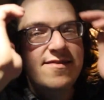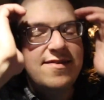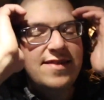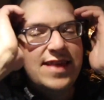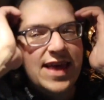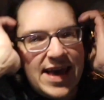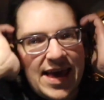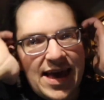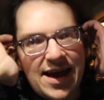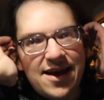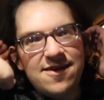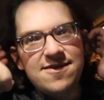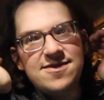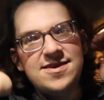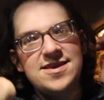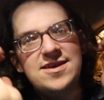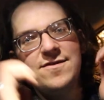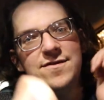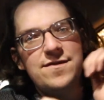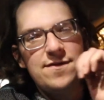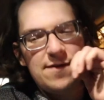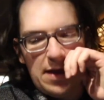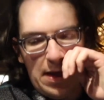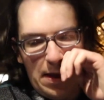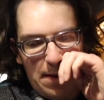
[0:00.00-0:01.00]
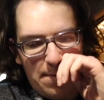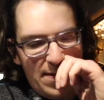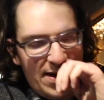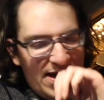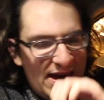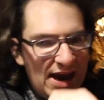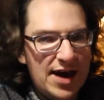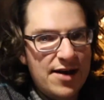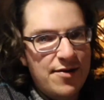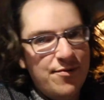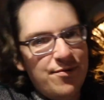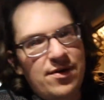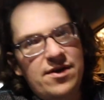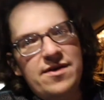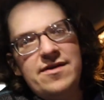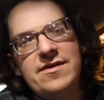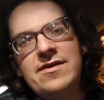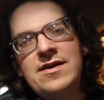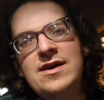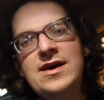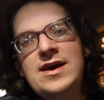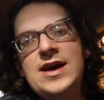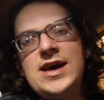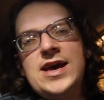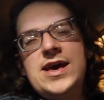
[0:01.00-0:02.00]
take care of yourself. Be kind to one another.
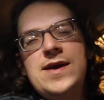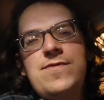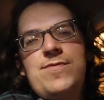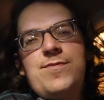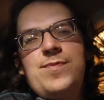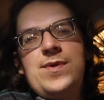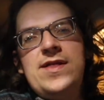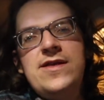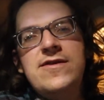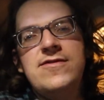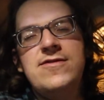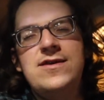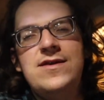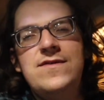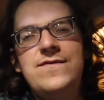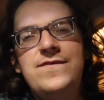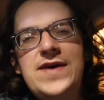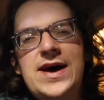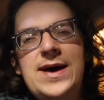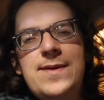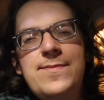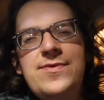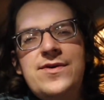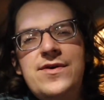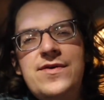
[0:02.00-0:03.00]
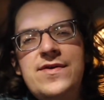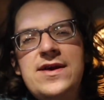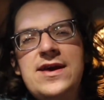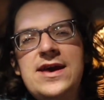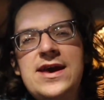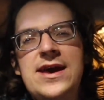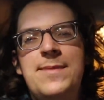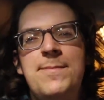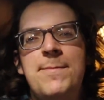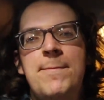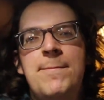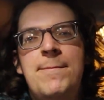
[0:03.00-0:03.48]
Keep spreading those good vibes only. And